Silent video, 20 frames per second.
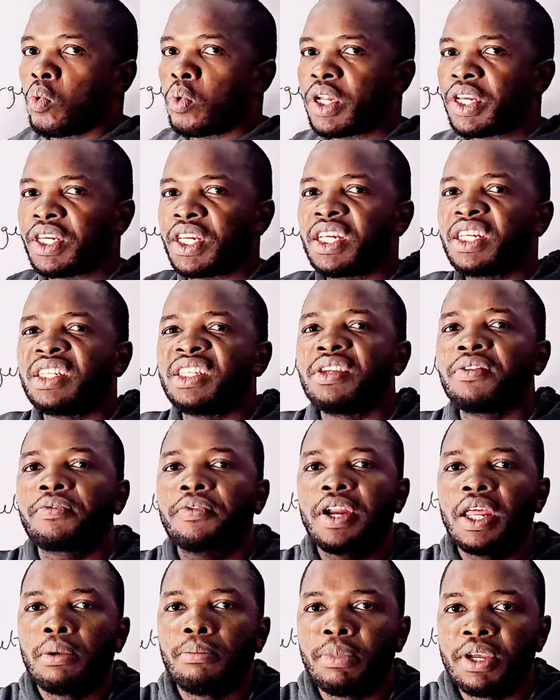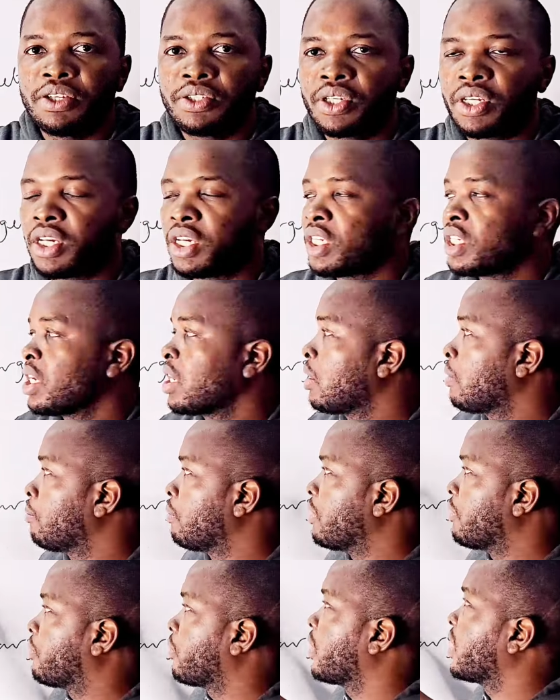will need different message
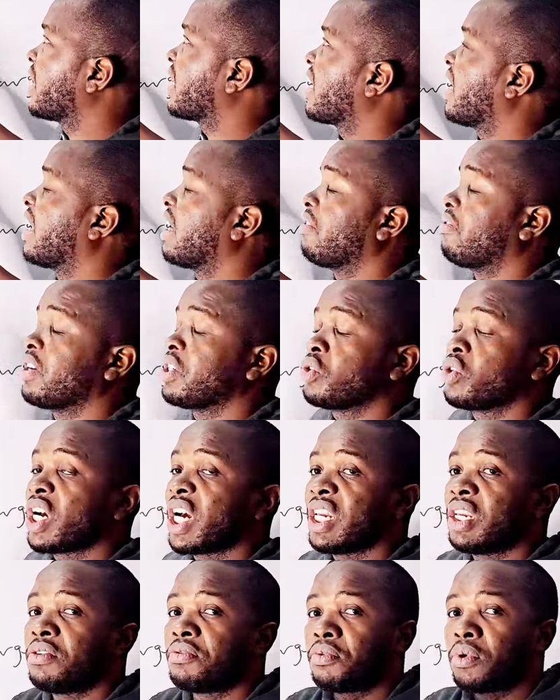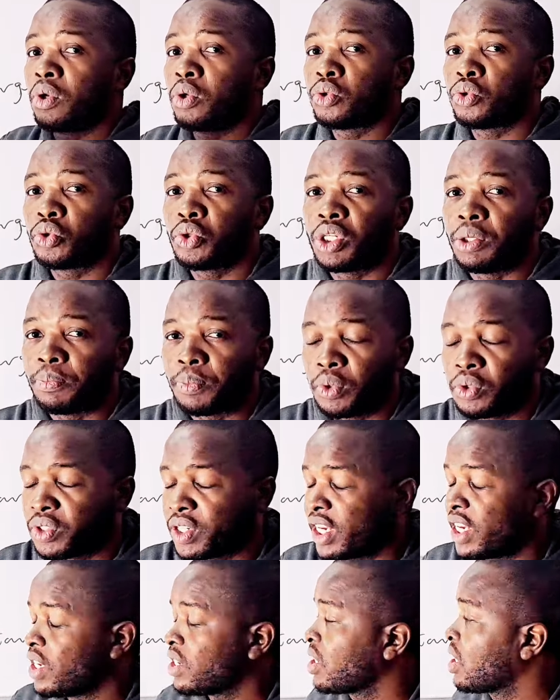before they can eventually follow through the
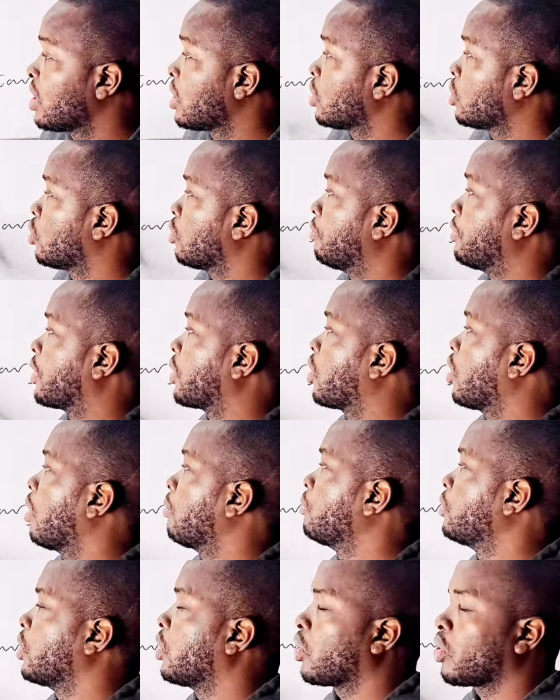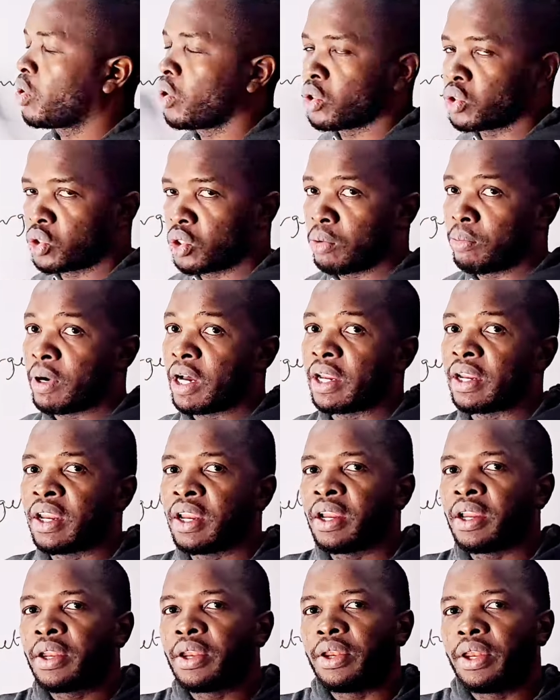process to become your customer.
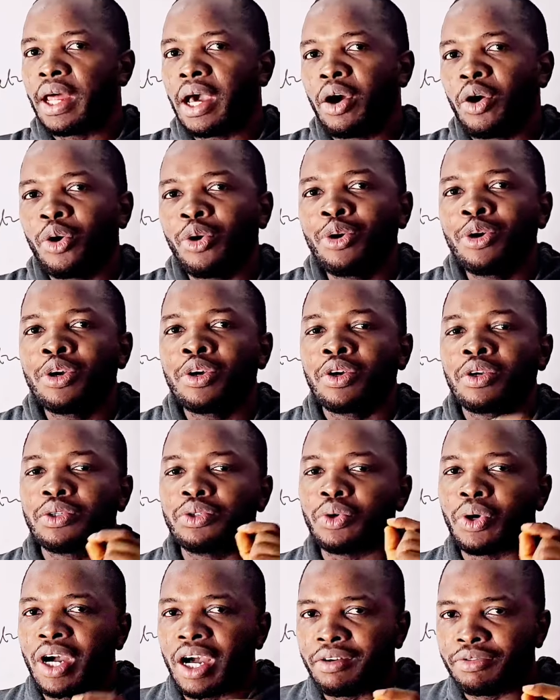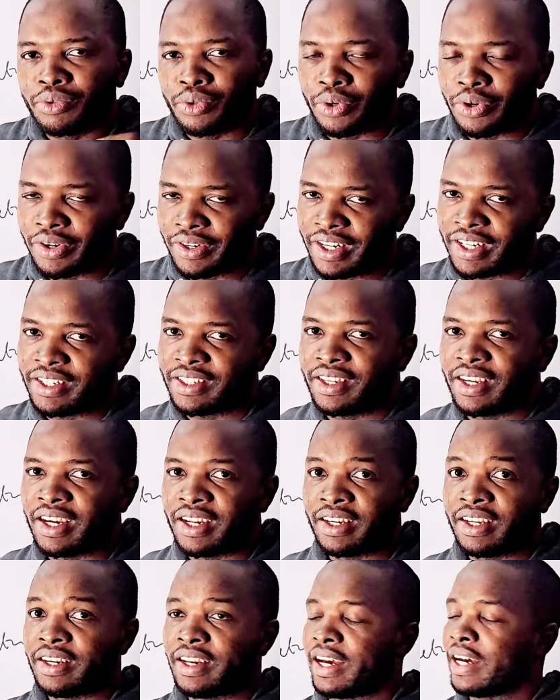Now, you have to
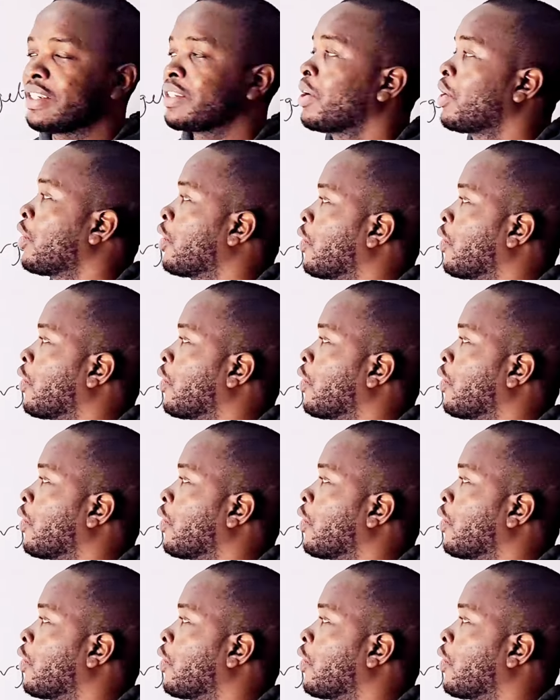understand that